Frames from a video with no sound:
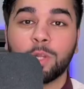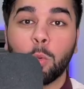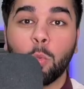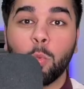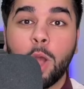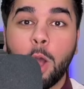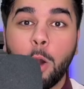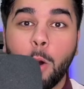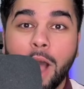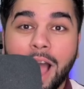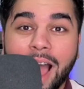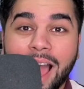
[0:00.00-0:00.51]

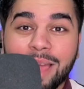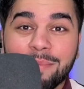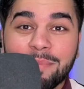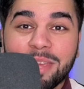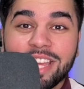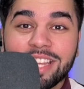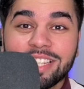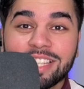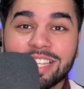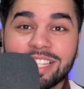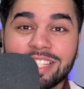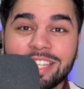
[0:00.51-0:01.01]
Well, I'm here
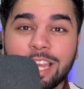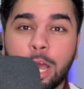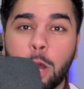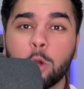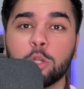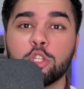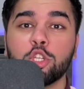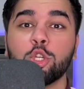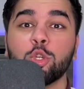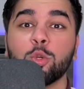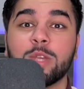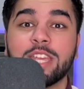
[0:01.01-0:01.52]
to tell
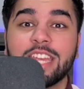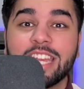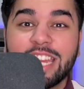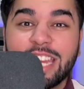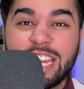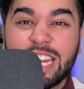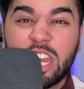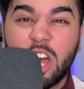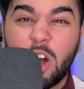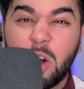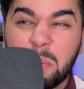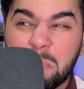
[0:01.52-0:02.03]
you
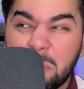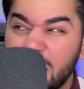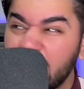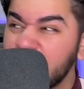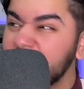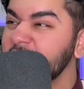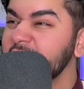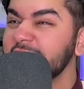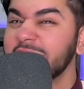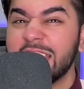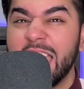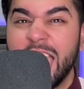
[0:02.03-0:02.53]
Elon
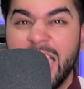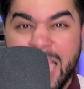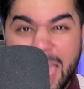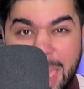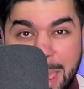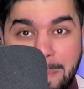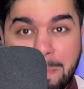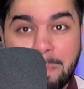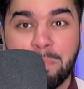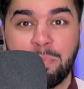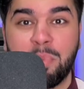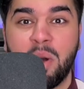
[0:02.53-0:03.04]
Musk's
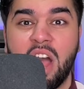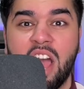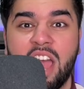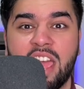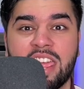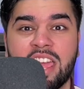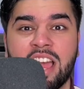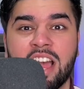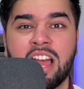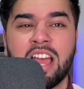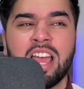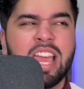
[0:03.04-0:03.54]

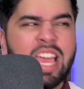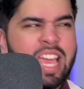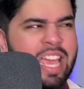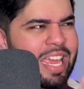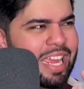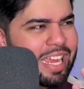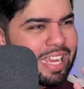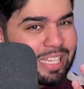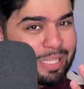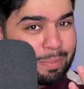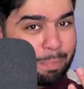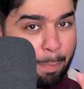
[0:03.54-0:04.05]
empire
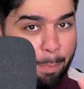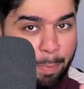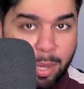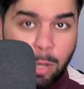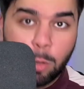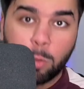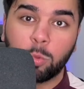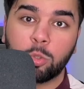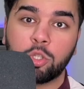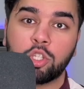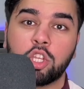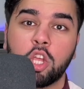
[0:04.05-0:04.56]
is
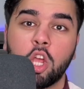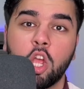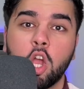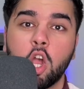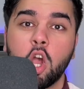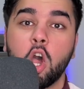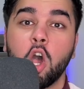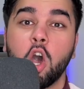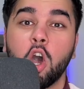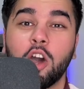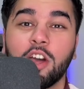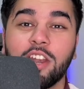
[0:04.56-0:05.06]
built
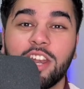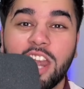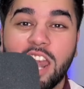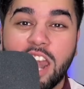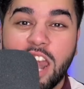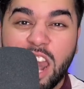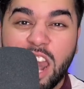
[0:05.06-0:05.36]
on